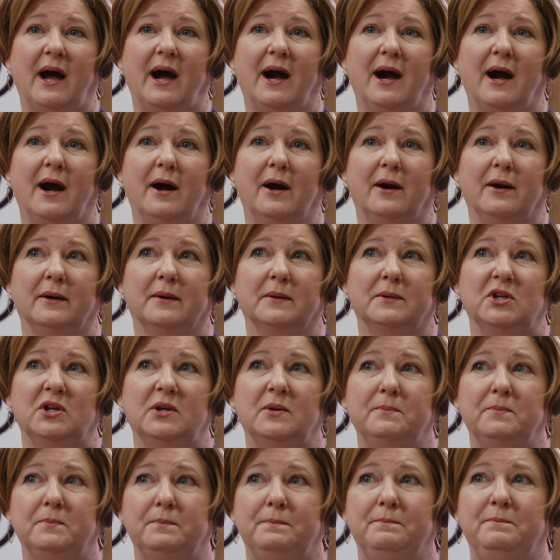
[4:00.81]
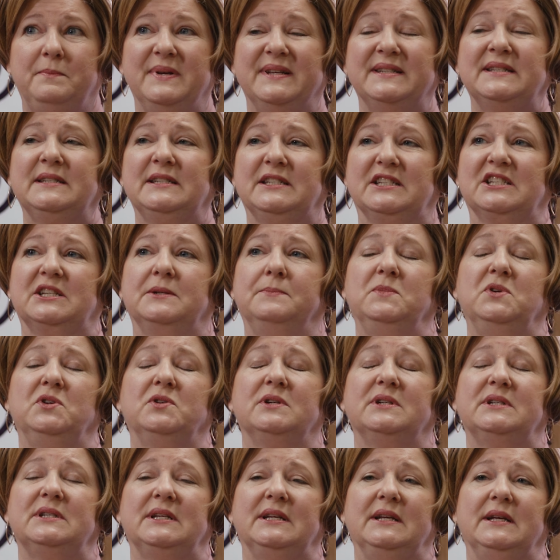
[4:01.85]
our business
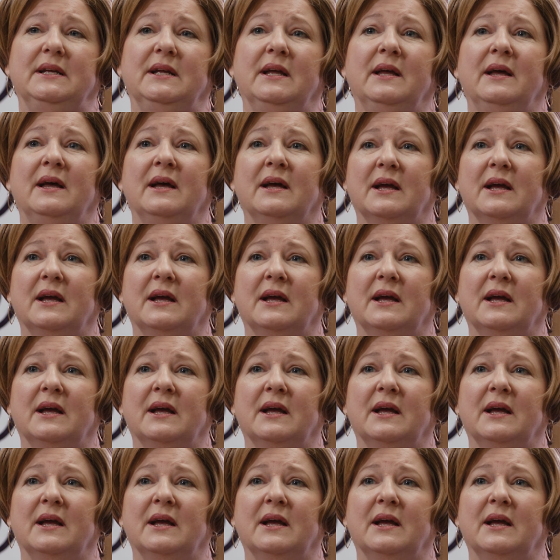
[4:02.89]
community